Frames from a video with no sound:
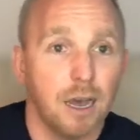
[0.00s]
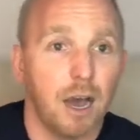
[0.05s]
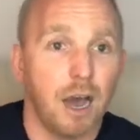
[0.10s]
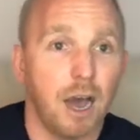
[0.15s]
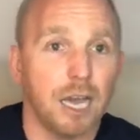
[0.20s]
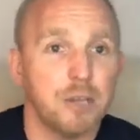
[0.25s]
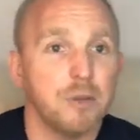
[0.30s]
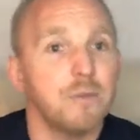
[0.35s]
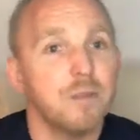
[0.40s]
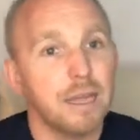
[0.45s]

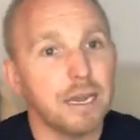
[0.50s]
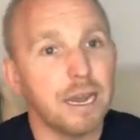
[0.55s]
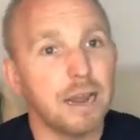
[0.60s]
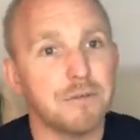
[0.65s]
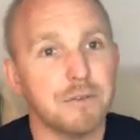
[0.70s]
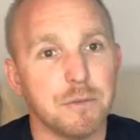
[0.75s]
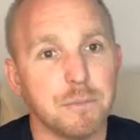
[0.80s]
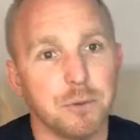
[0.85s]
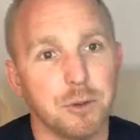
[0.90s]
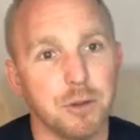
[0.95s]
you then
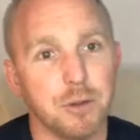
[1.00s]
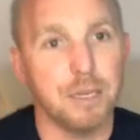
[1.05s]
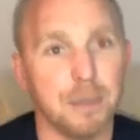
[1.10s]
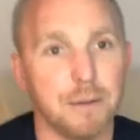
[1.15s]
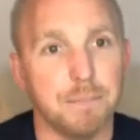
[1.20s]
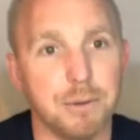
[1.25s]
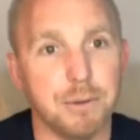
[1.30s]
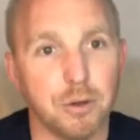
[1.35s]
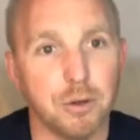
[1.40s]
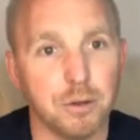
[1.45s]
have the ability to
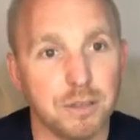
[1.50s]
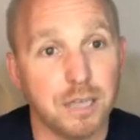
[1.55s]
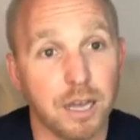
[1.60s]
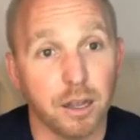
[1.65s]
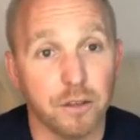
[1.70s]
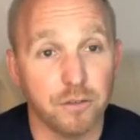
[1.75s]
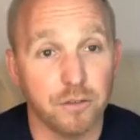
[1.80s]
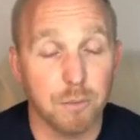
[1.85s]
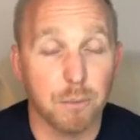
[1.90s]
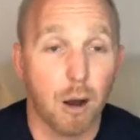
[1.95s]
build
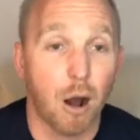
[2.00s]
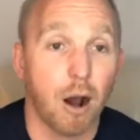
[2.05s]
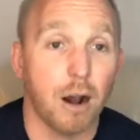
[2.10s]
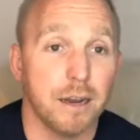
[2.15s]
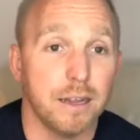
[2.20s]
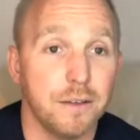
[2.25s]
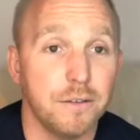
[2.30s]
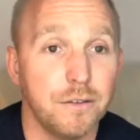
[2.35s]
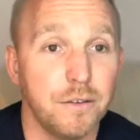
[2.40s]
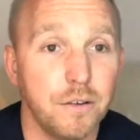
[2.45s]
custom
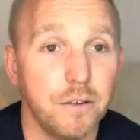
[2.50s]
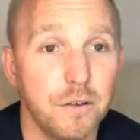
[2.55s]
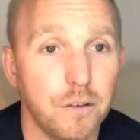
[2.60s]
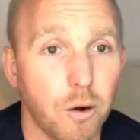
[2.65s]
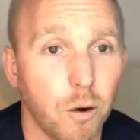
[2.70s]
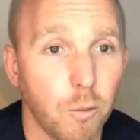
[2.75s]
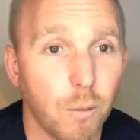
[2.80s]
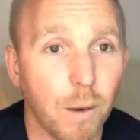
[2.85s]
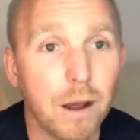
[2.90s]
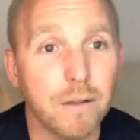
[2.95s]
audiences
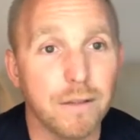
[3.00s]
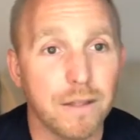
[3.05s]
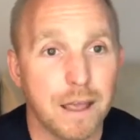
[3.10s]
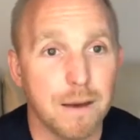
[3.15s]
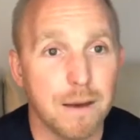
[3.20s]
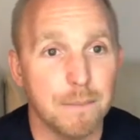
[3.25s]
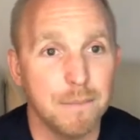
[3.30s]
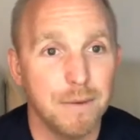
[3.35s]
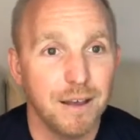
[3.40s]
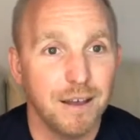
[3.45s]
around
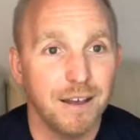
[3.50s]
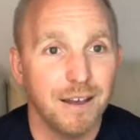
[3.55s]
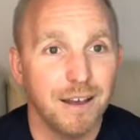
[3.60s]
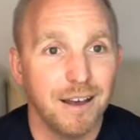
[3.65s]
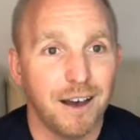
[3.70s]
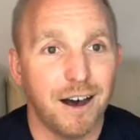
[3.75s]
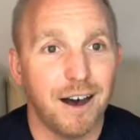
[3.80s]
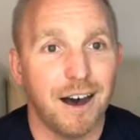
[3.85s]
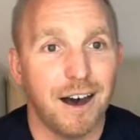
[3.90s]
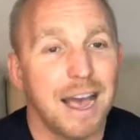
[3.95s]
them
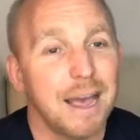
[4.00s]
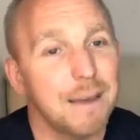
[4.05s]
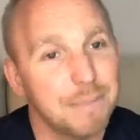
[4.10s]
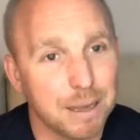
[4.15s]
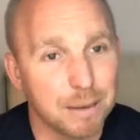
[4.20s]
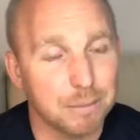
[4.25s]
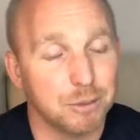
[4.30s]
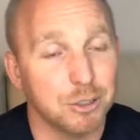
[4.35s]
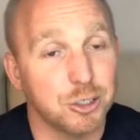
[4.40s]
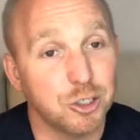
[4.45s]
and be
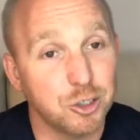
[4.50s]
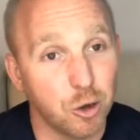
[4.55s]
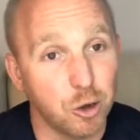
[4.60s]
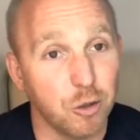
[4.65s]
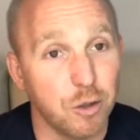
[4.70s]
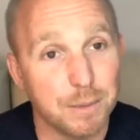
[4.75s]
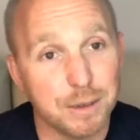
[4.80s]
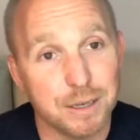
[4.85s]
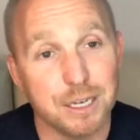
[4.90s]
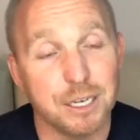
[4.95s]
able to show
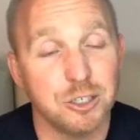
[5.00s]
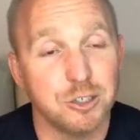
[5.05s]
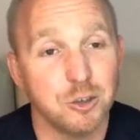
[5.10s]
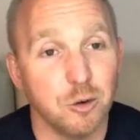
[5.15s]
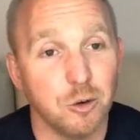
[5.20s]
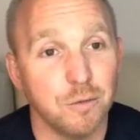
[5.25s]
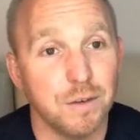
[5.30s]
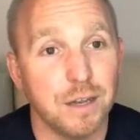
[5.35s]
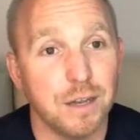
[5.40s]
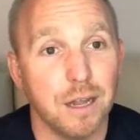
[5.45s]
them
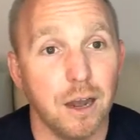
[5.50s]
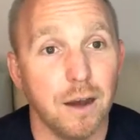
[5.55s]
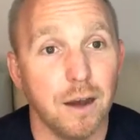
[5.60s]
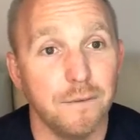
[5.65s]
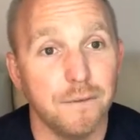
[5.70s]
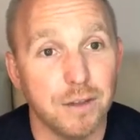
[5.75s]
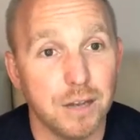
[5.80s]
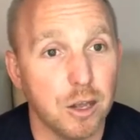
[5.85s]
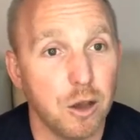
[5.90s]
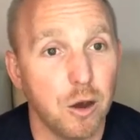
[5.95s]
additional
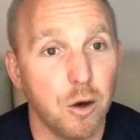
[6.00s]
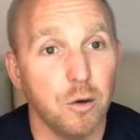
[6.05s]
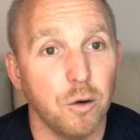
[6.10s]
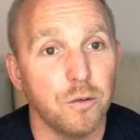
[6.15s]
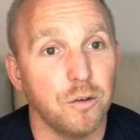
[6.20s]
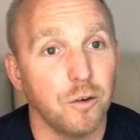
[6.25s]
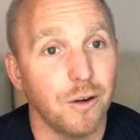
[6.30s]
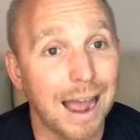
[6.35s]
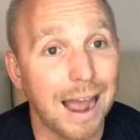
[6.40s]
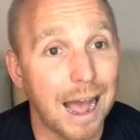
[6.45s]

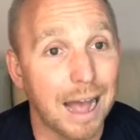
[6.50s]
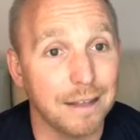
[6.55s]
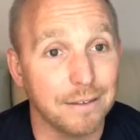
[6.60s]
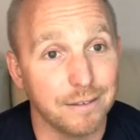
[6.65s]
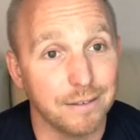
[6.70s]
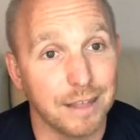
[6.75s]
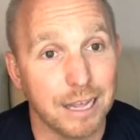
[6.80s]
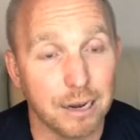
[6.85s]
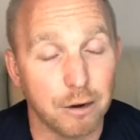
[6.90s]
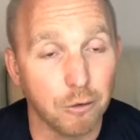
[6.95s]
videos or
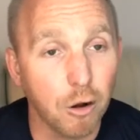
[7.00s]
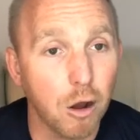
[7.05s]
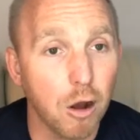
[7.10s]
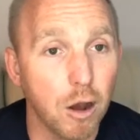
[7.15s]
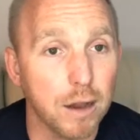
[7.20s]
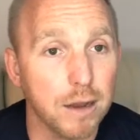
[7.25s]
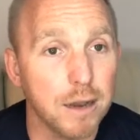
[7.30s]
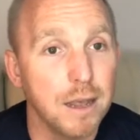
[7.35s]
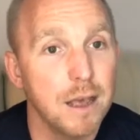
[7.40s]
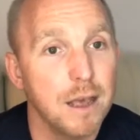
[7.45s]
ads later
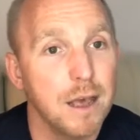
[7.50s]
on.